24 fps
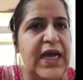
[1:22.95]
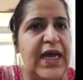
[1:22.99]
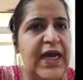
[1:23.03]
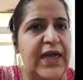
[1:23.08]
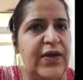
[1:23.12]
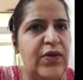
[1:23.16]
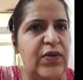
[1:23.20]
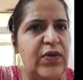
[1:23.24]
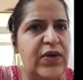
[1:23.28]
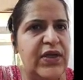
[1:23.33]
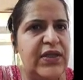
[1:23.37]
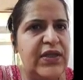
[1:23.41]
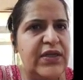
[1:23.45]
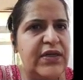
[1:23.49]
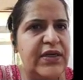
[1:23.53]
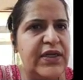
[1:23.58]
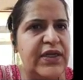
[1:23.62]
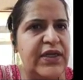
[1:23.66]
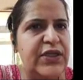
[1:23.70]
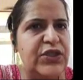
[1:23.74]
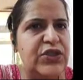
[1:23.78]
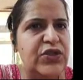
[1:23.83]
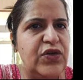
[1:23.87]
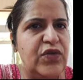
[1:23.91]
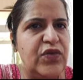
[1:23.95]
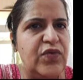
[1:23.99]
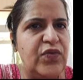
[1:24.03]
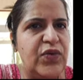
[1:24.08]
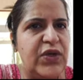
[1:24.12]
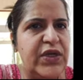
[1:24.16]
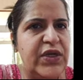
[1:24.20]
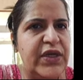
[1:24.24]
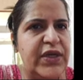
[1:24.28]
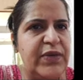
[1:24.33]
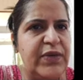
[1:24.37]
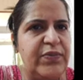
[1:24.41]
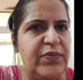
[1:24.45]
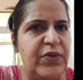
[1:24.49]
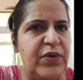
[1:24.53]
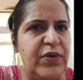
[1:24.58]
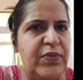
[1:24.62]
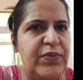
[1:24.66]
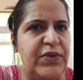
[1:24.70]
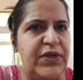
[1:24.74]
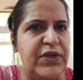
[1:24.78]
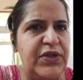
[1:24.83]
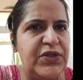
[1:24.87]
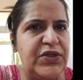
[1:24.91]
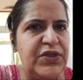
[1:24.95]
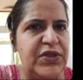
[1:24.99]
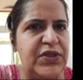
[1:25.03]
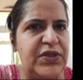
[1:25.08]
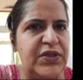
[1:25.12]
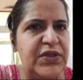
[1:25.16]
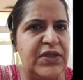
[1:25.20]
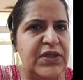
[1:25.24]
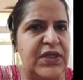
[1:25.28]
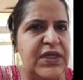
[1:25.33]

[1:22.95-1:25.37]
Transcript: And look at the ratio of working population.